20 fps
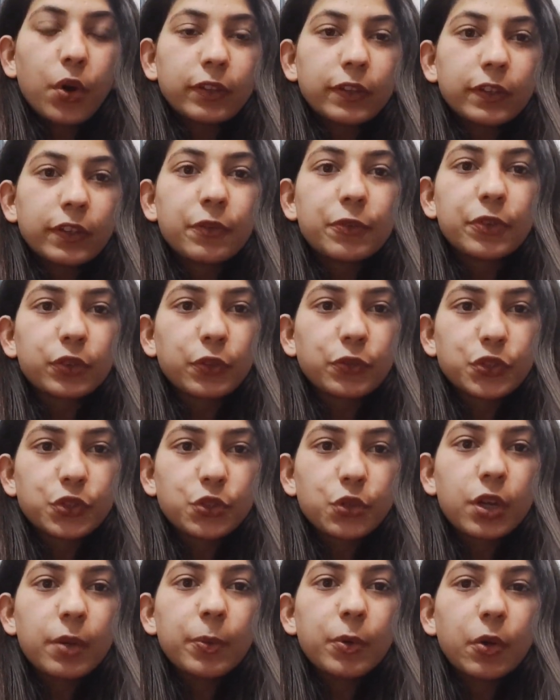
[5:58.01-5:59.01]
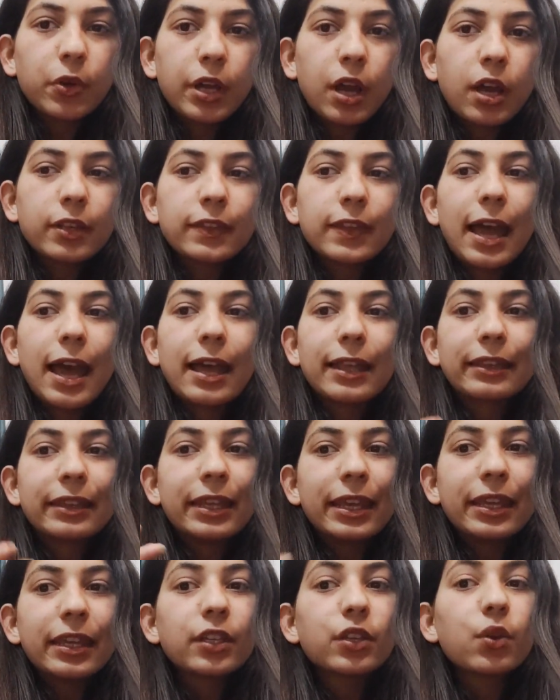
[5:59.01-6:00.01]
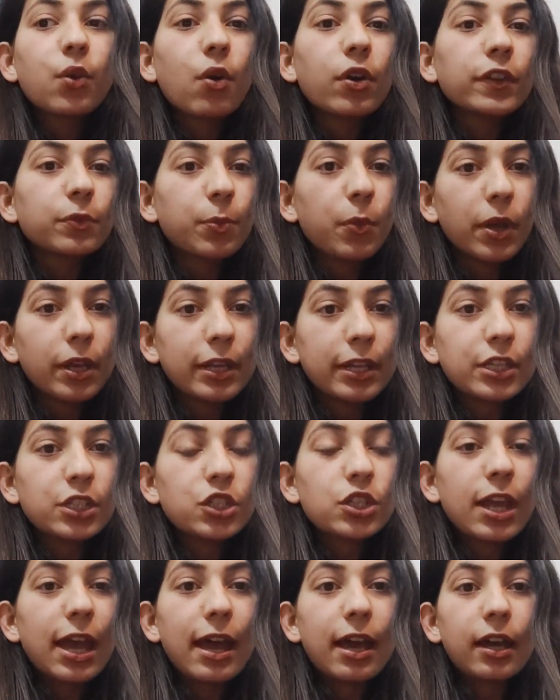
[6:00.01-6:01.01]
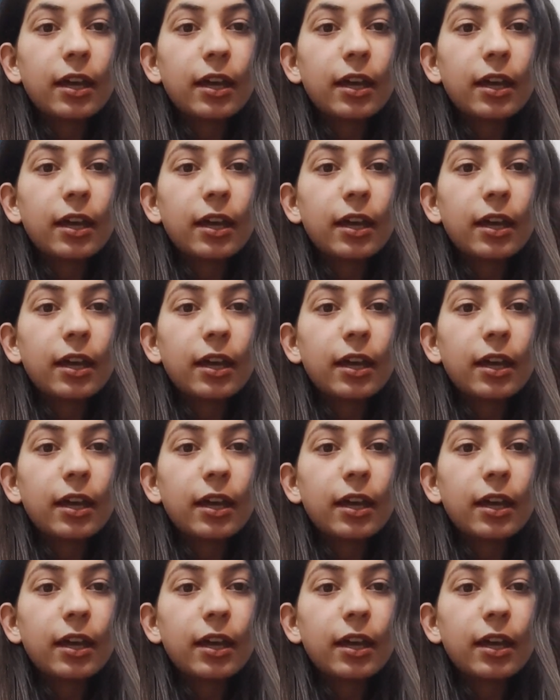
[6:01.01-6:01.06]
on the surface of sugar products, and they can cause spoilage,